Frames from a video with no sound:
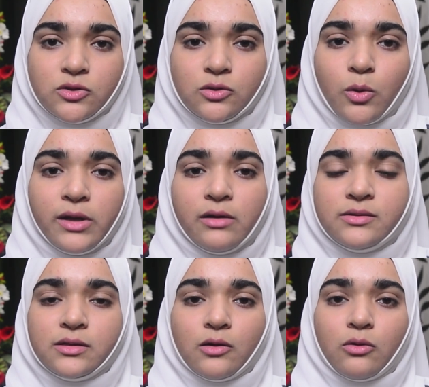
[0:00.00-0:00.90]
to
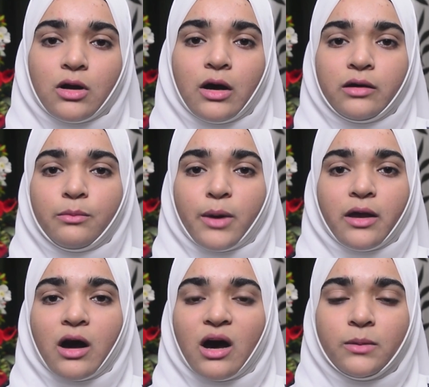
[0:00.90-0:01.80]
Coherence in the Qur'an by
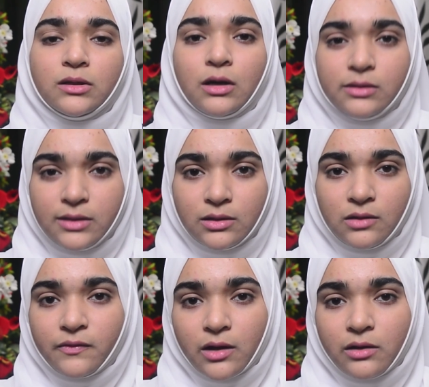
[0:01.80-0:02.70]
Hamid al-Din
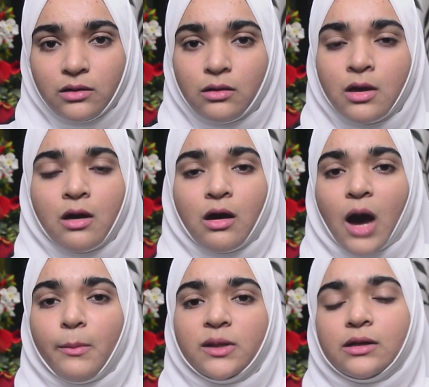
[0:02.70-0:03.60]
al-Farahī.
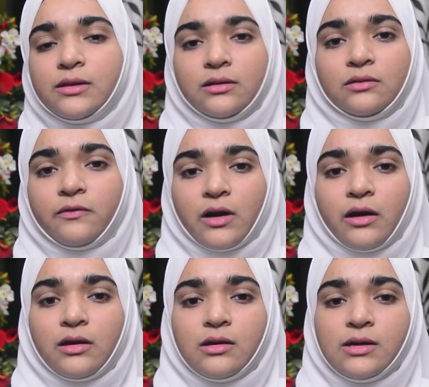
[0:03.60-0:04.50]
Hamid al-Din
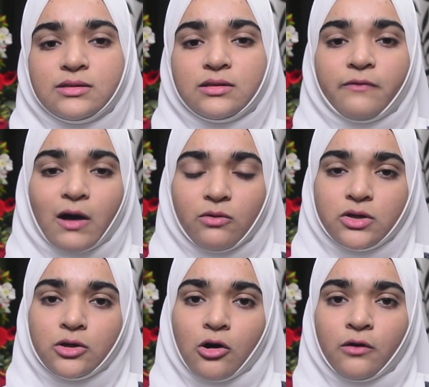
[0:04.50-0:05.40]
al-Farahī is the
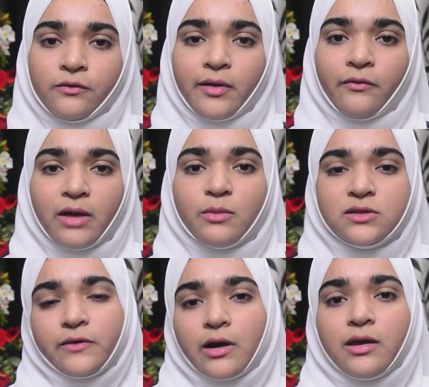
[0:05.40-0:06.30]
founder of the famous
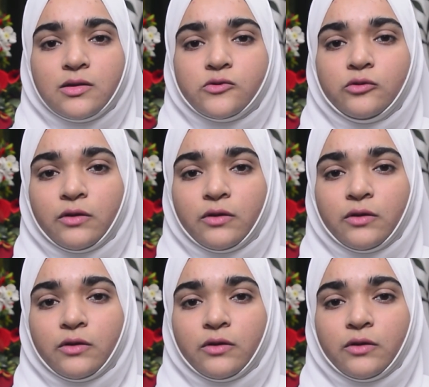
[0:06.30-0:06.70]
Farahī school